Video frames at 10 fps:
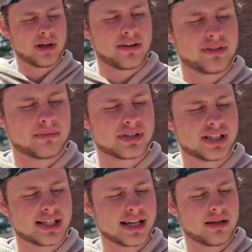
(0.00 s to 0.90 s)
we have number
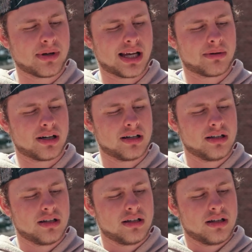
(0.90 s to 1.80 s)
6, Alabama,
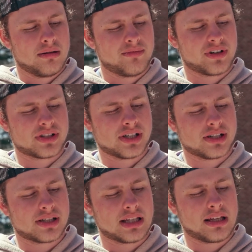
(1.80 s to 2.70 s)

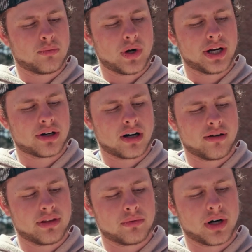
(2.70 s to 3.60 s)
versus the winner
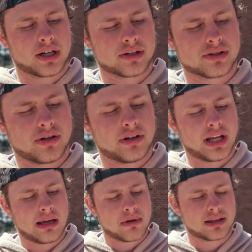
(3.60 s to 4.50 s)
of the Rutgers Notre
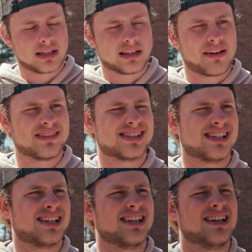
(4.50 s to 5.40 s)
Dame at the 11
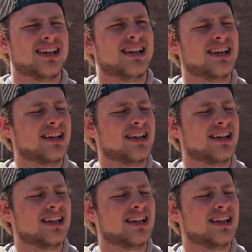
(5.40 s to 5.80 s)
seed. So